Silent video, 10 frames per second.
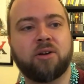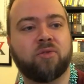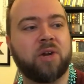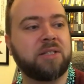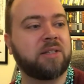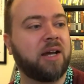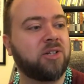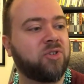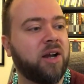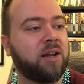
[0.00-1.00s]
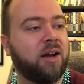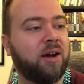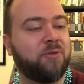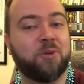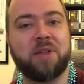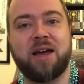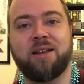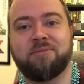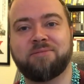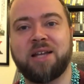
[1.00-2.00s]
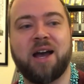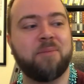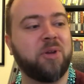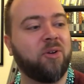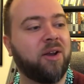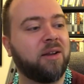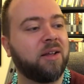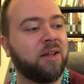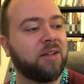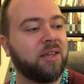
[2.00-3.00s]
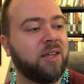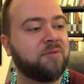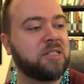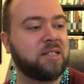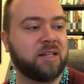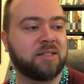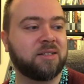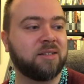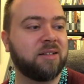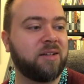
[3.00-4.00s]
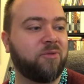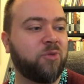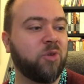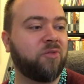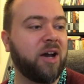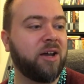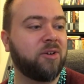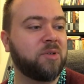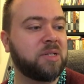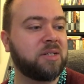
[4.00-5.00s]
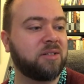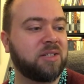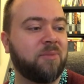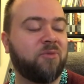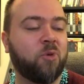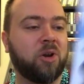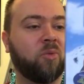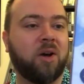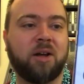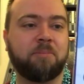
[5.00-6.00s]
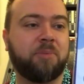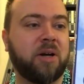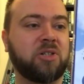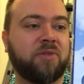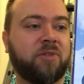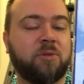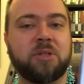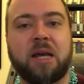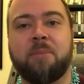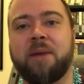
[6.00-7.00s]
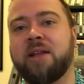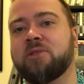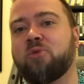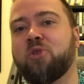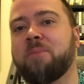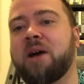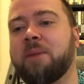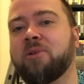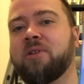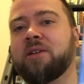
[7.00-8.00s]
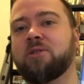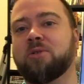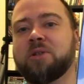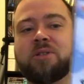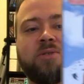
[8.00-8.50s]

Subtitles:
Great soundtrack for that time period. Eve 6, Lit, Foo Fighters, Sum 41. A bunch of those kind of bands that were really popular in like the early